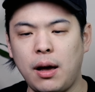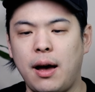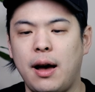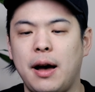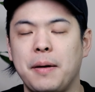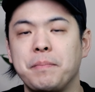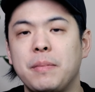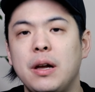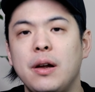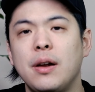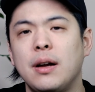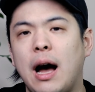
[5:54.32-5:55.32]

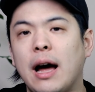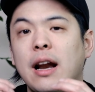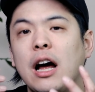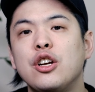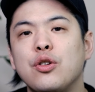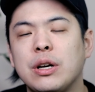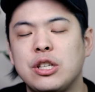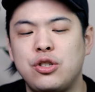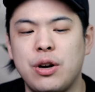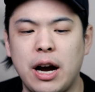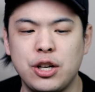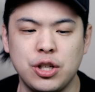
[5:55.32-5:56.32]
an under
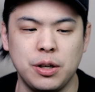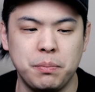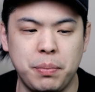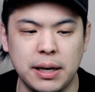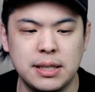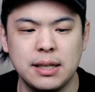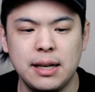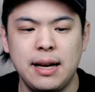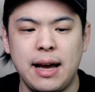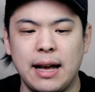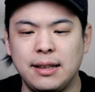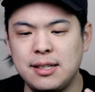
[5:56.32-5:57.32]
extraction. But
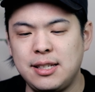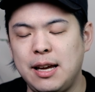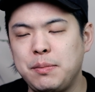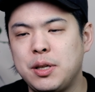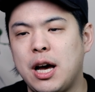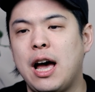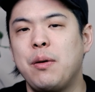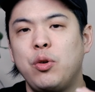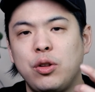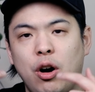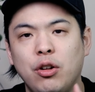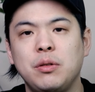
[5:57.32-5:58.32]
at the same time,
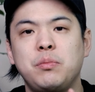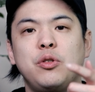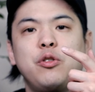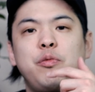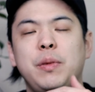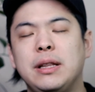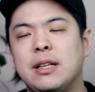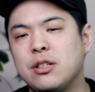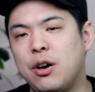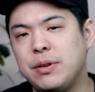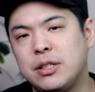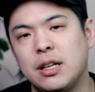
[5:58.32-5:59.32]
with all the movement, there's
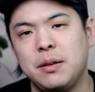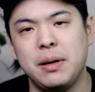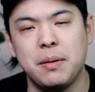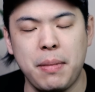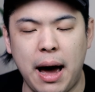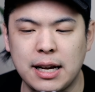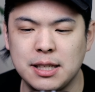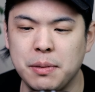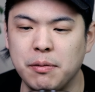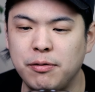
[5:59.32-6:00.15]
always going to be a maximum